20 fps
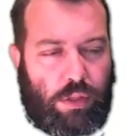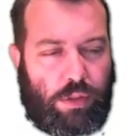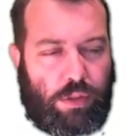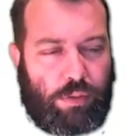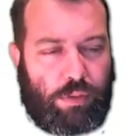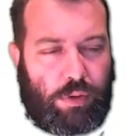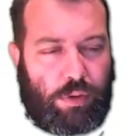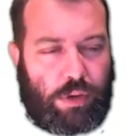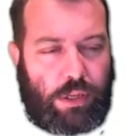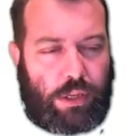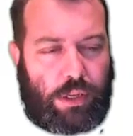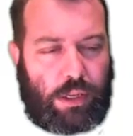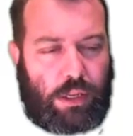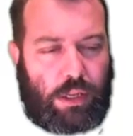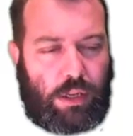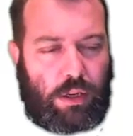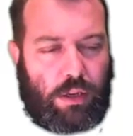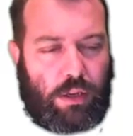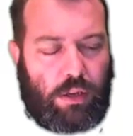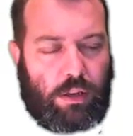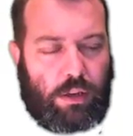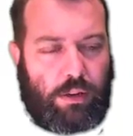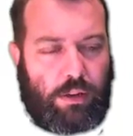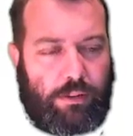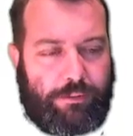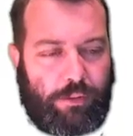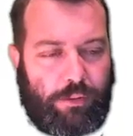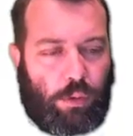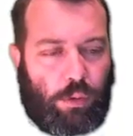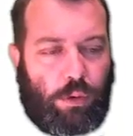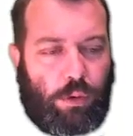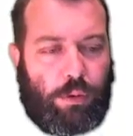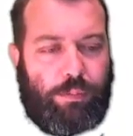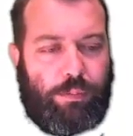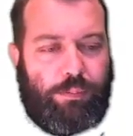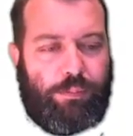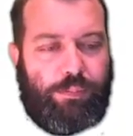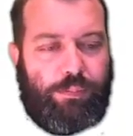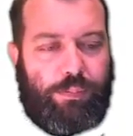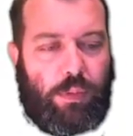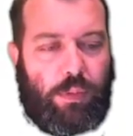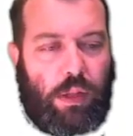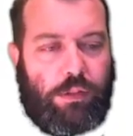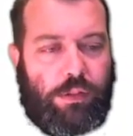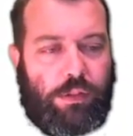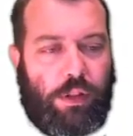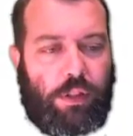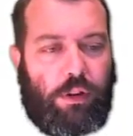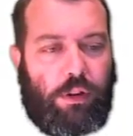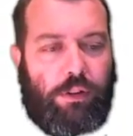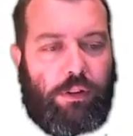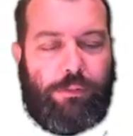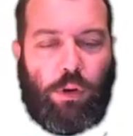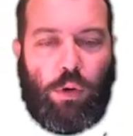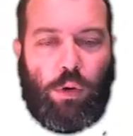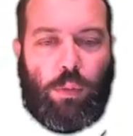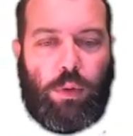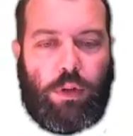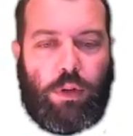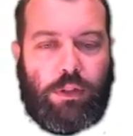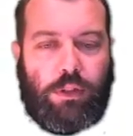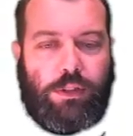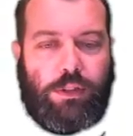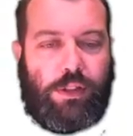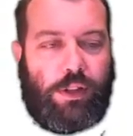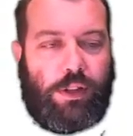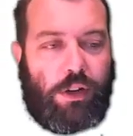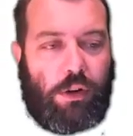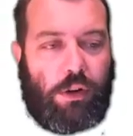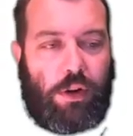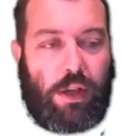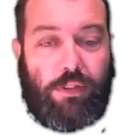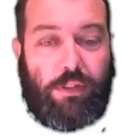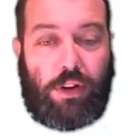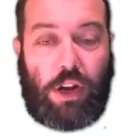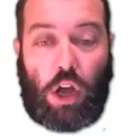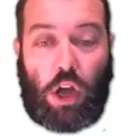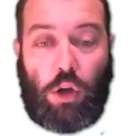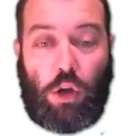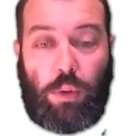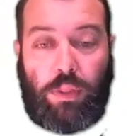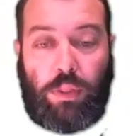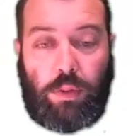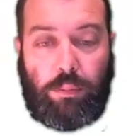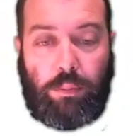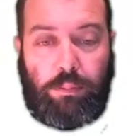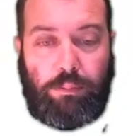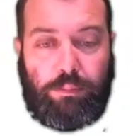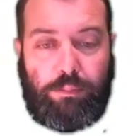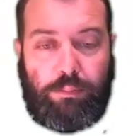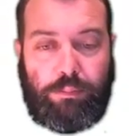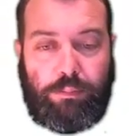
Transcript: 3, 4. So there are 4 words that don't have an O in them.